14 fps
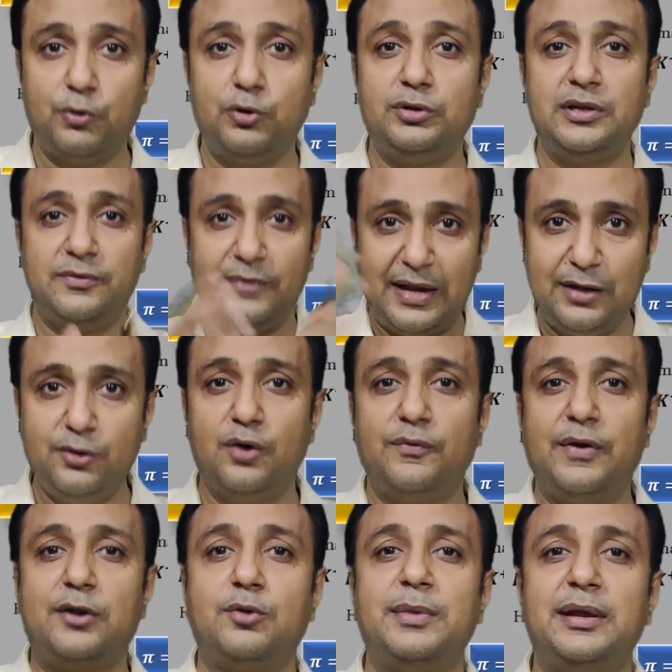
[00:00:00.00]
Put the value of
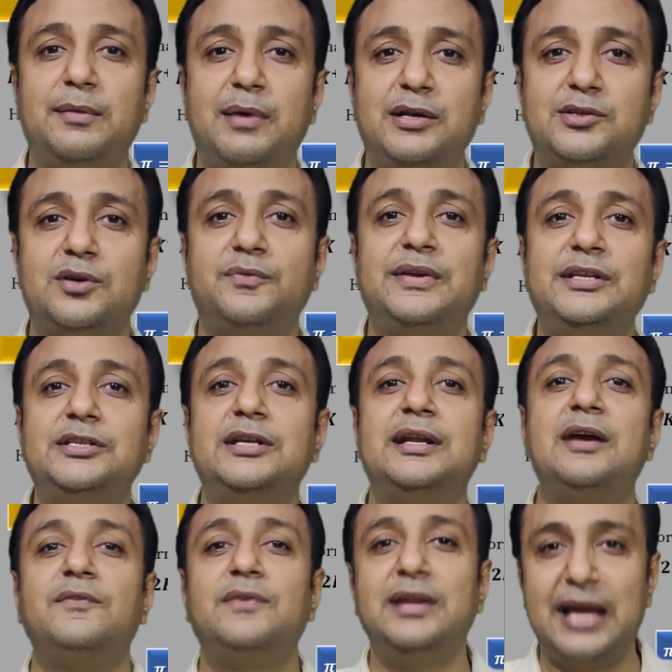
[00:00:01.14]
atomic mass of each and
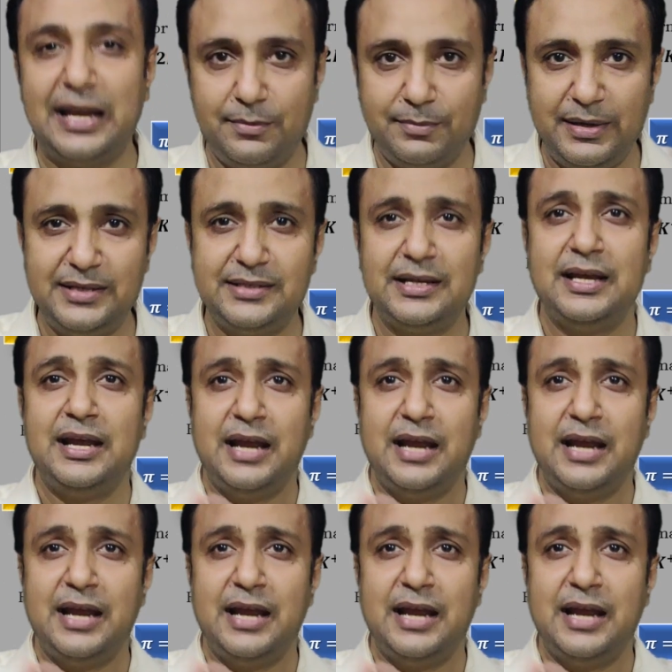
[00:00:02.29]
every element.